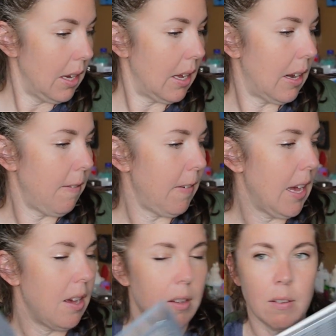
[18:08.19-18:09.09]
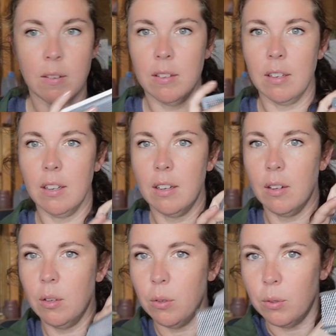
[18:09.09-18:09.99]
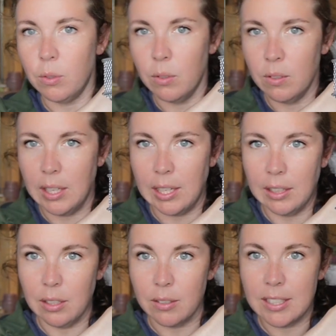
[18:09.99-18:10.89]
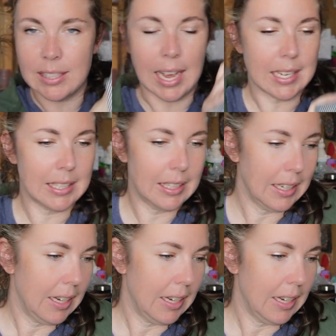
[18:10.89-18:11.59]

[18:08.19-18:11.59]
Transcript: And I found a whole like little set.